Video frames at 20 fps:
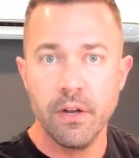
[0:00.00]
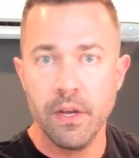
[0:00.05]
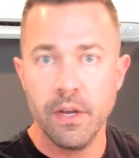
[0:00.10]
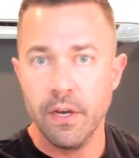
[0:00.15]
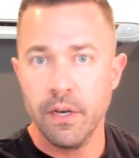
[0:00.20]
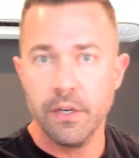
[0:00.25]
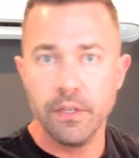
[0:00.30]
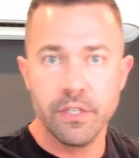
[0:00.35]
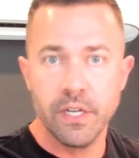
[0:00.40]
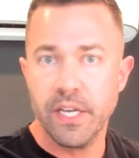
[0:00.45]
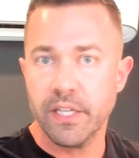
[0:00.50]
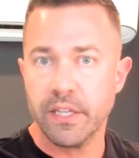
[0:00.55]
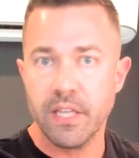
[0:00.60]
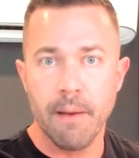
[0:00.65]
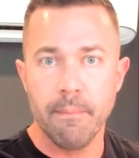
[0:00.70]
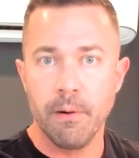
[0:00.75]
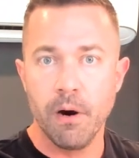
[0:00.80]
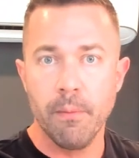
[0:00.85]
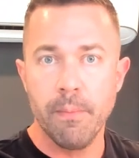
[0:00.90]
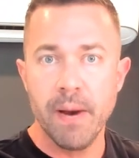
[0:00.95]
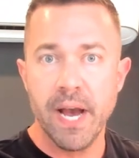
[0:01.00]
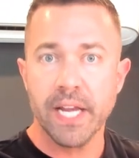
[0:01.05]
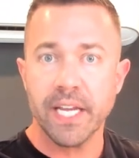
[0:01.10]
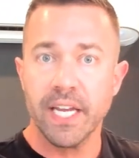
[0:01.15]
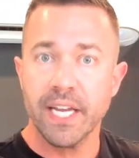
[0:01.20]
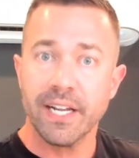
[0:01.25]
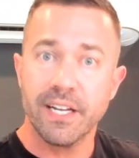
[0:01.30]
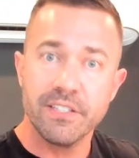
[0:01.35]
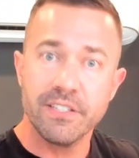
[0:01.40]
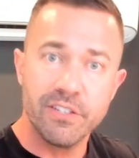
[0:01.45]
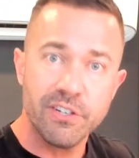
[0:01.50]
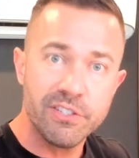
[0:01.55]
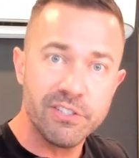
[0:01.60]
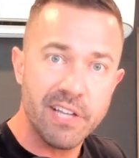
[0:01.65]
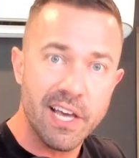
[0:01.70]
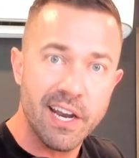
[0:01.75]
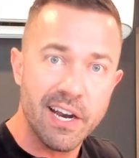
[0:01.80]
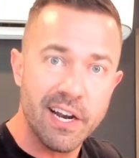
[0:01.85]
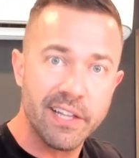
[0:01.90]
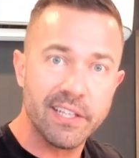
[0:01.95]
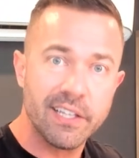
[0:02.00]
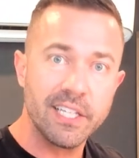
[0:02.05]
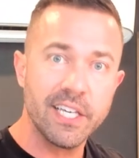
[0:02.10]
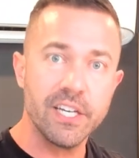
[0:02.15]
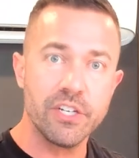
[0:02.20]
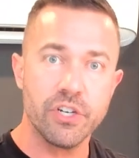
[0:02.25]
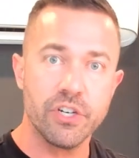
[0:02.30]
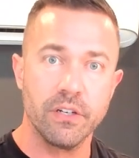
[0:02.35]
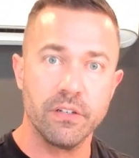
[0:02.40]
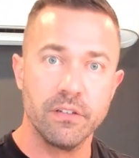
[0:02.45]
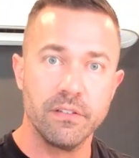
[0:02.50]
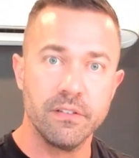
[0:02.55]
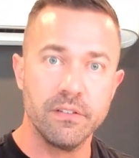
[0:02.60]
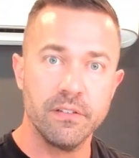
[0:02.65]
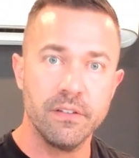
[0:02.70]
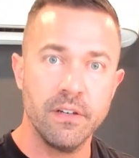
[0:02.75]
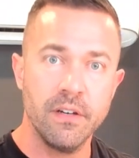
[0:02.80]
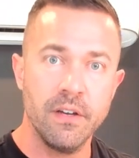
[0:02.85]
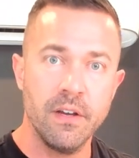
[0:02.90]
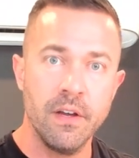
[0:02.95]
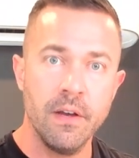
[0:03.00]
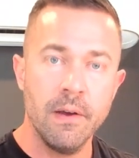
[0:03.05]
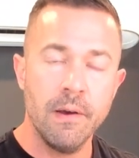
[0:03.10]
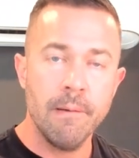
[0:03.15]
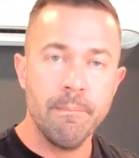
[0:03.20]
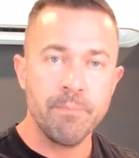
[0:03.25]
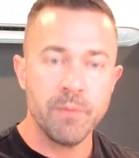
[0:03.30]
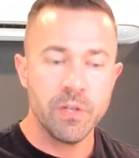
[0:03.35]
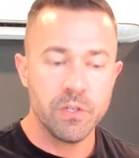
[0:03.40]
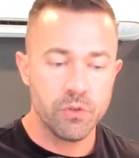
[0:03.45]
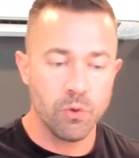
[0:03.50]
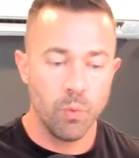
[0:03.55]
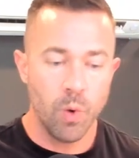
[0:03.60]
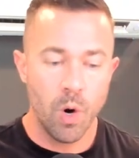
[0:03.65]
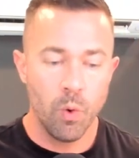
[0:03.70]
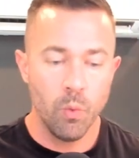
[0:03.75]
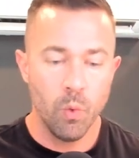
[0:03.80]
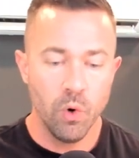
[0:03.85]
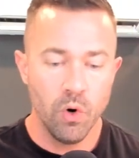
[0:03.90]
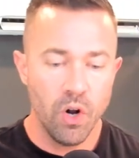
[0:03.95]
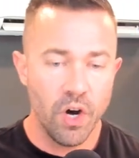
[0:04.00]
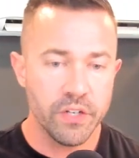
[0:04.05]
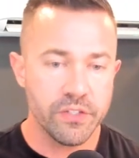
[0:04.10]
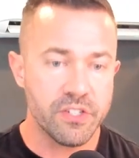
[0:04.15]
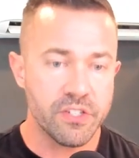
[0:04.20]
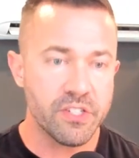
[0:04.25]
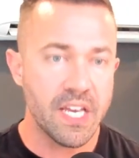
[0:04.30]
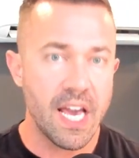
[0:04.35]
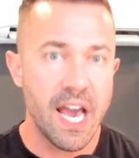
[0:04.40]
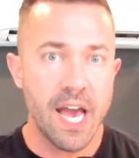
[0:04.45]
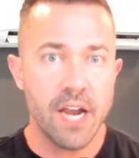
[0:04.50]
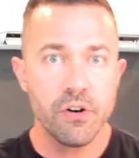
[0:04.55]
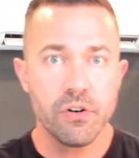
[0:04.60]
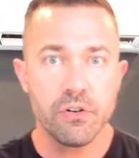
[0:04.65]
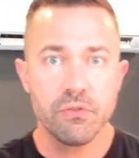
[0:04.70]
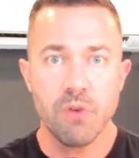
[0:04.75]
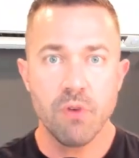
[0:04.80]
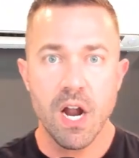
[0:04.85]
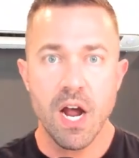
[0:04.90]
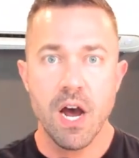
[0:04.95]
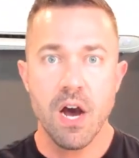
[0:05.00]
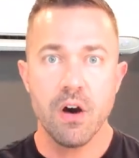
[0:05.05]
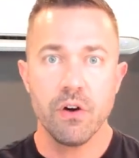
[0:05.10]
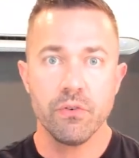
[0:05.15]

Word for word: to hit that ball back in because they're standing at the kitchen. So while we're all scattered around